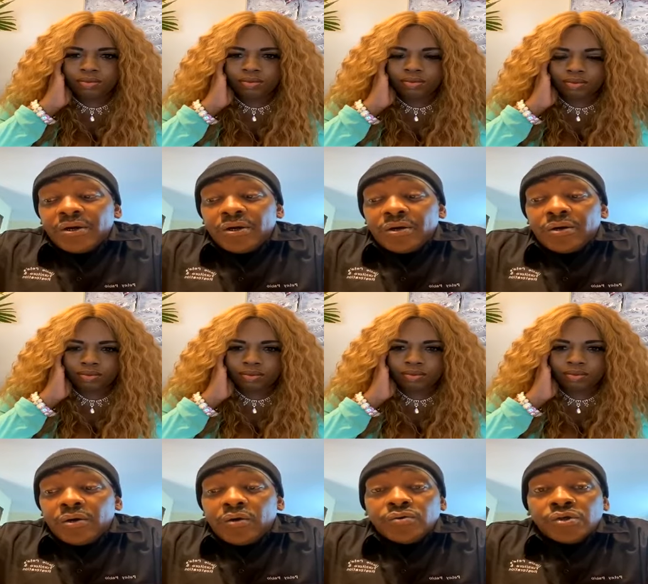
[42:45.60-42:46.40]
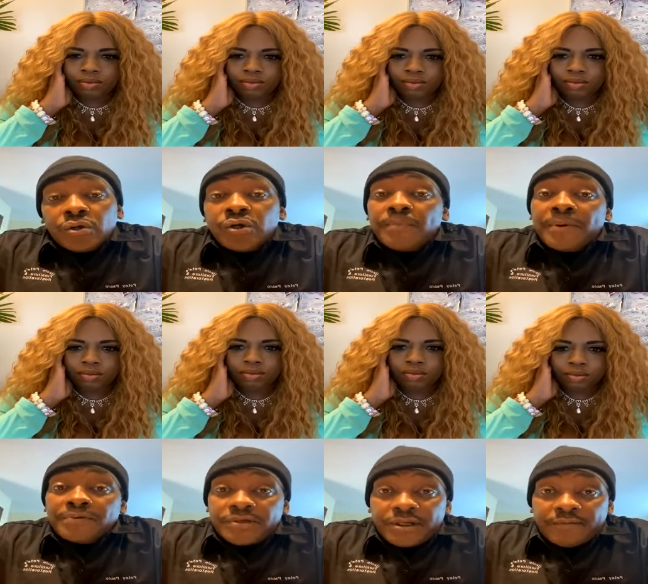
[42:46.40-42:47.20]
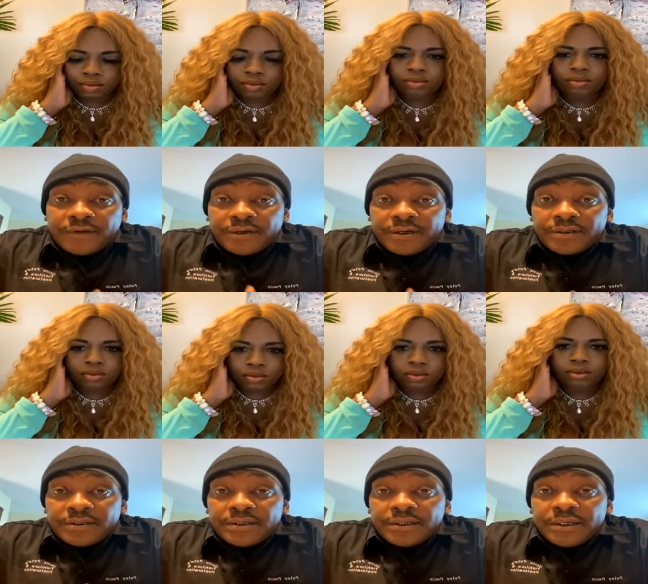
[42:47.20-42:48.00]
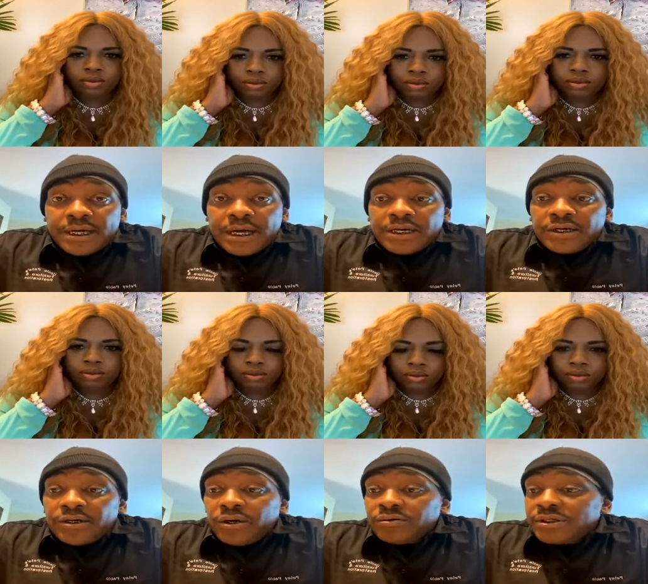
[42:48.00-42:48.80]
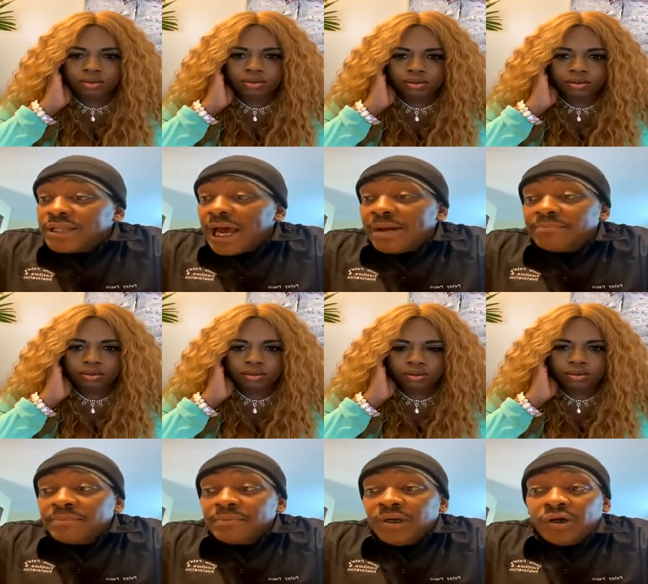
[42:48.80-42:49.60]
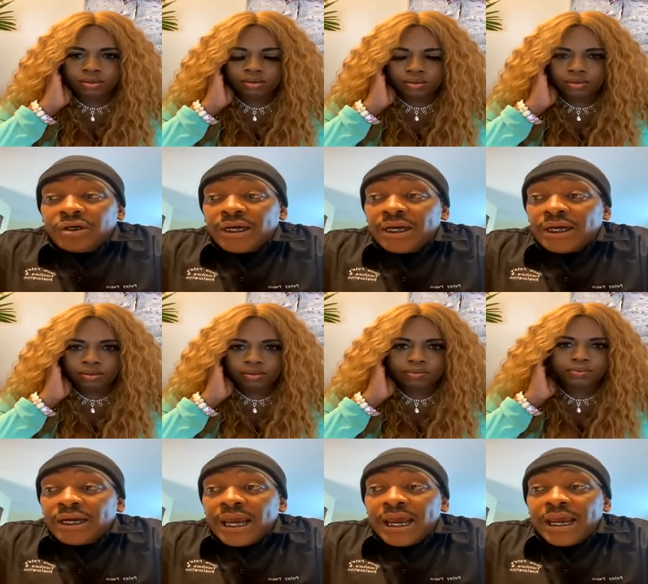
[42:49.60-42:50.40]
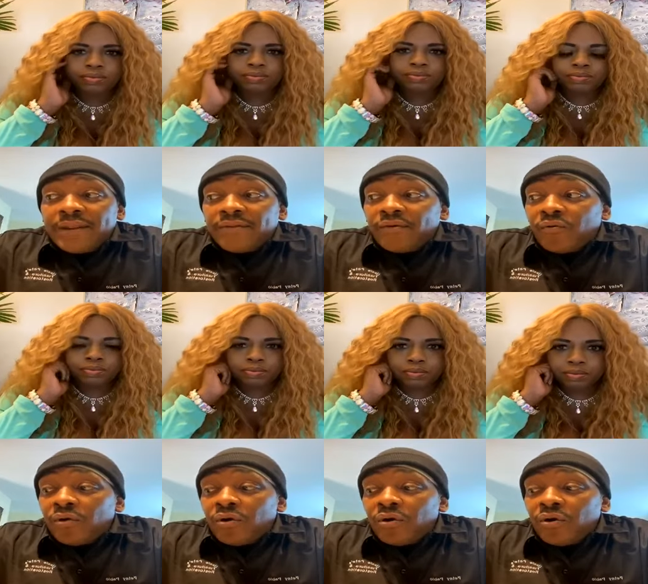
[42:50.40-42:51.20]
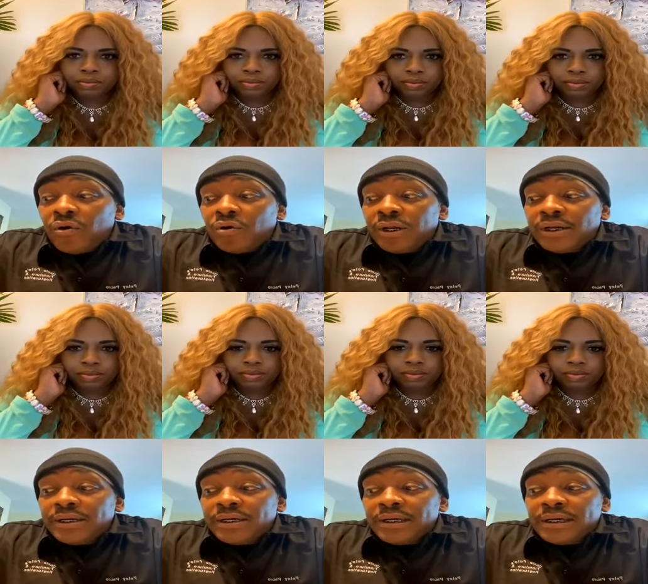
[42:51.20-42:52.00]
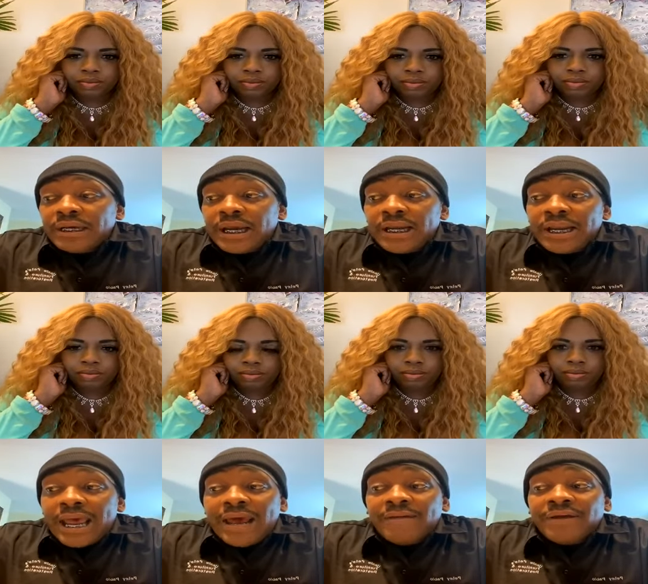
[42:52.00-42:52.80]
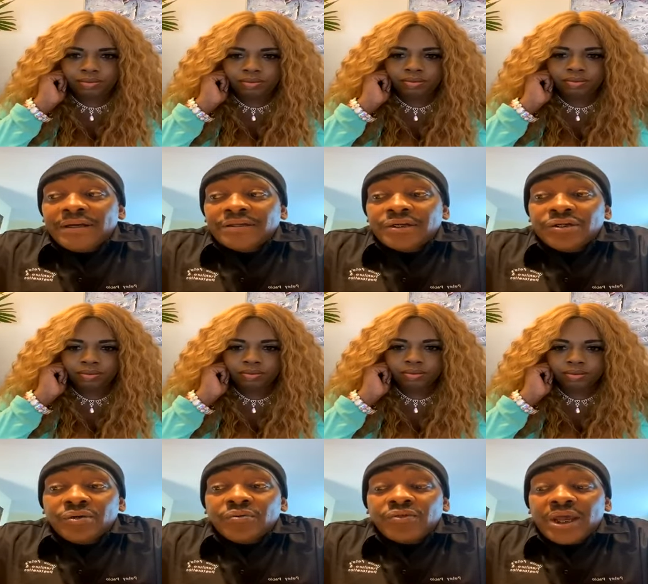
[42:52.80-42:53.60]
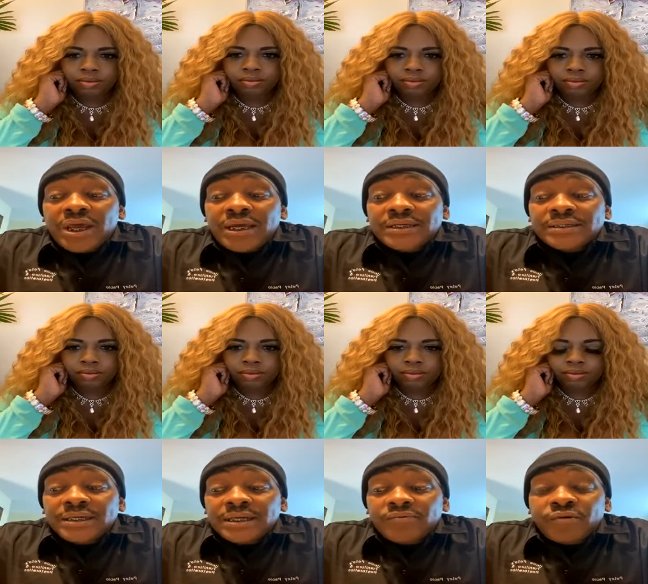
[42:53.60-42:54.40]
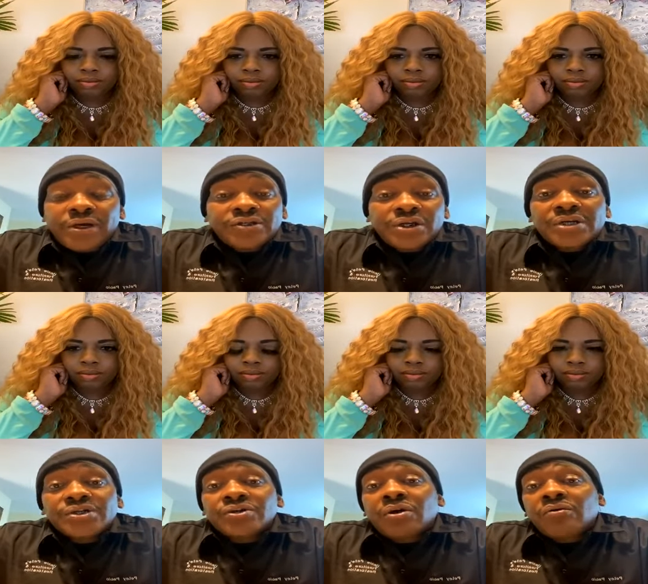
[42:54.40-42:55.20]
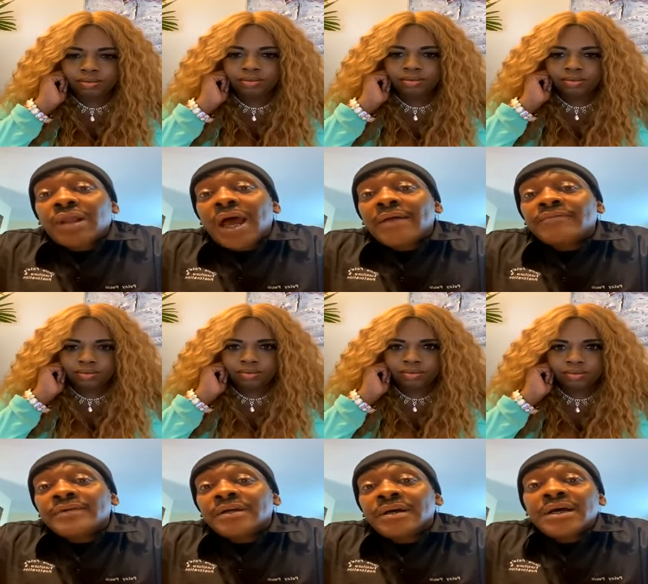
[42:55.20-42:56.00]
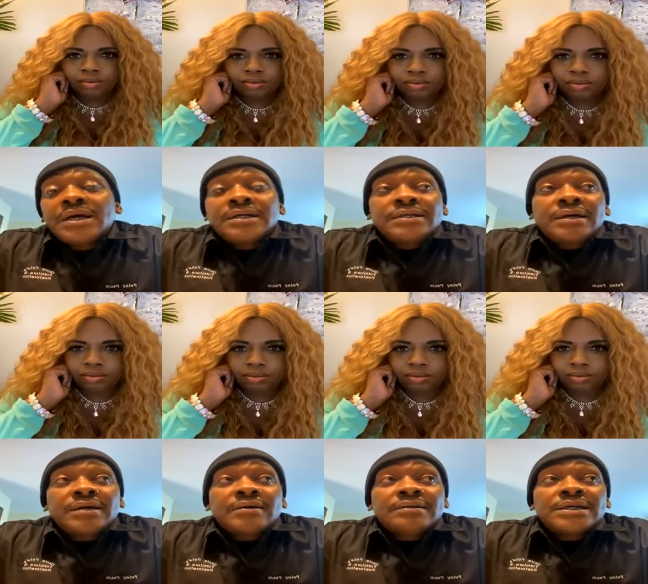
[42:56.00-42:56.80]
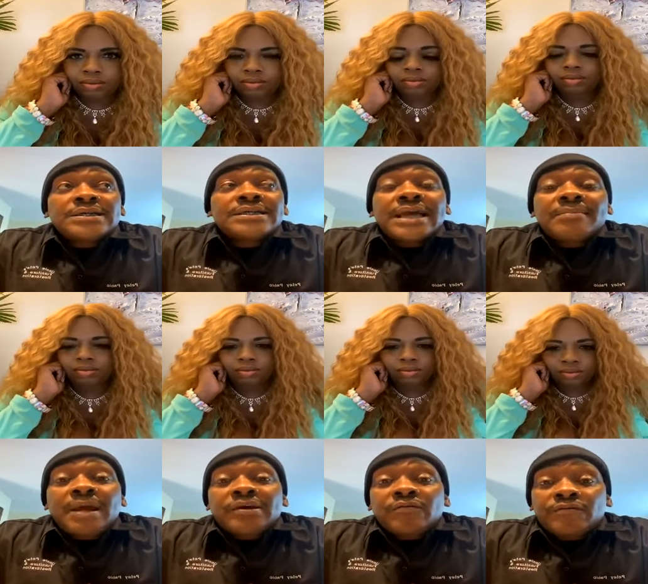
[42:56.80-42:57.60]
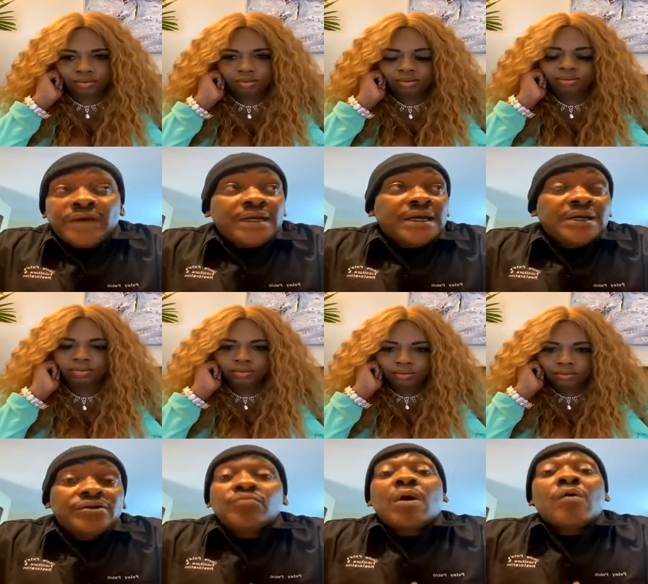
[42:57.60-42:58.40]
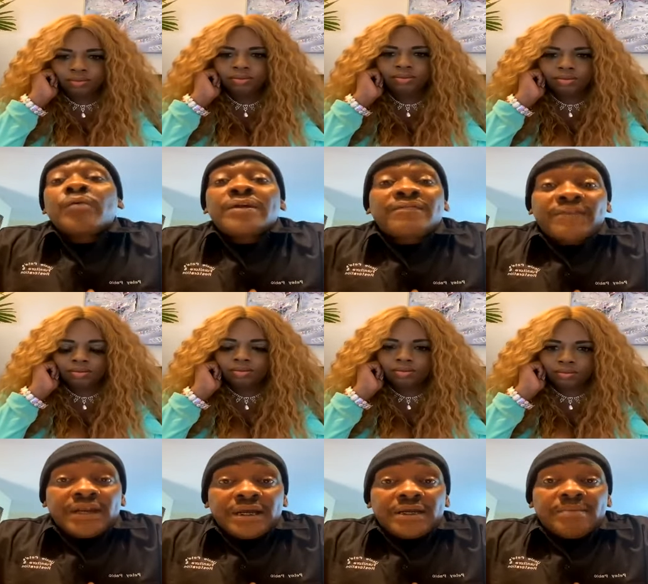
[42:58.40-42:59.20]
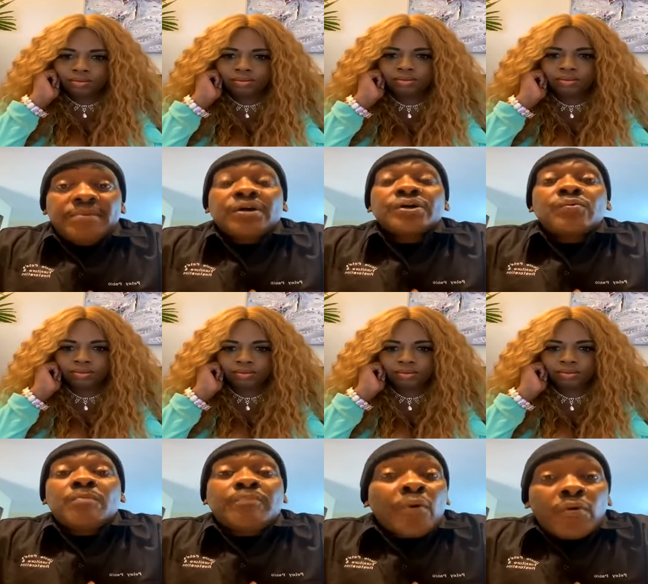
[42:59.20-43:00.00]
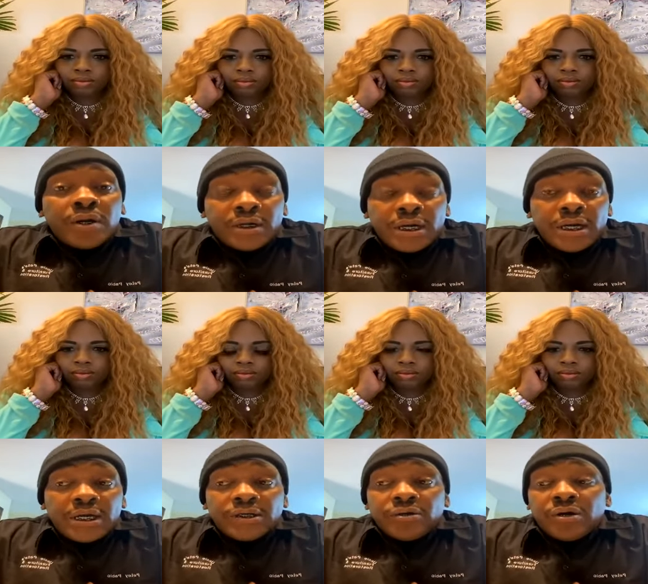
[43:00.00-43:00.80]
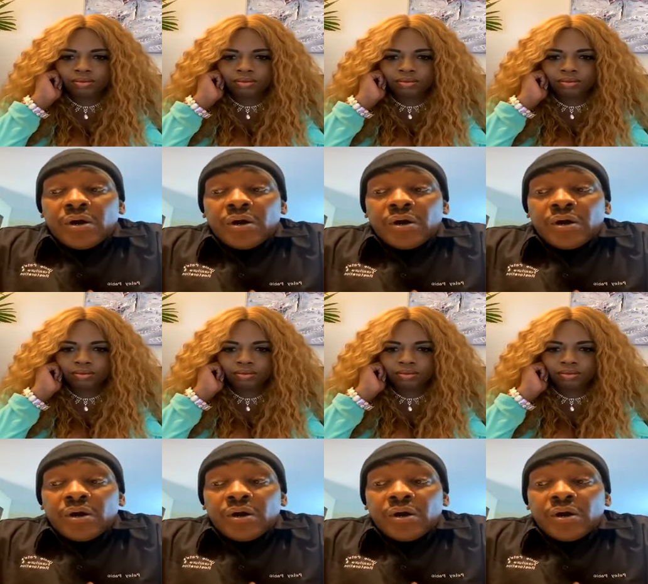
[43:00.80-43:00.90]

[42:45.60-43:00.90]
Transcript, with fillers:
Speaker 1: who's on your birth certificate. You know, stop looking at the world and and having to do things and readjust your life to to to seem like you fit in. You already fit in because mm-hmm. you were mm-hmm. born, you know,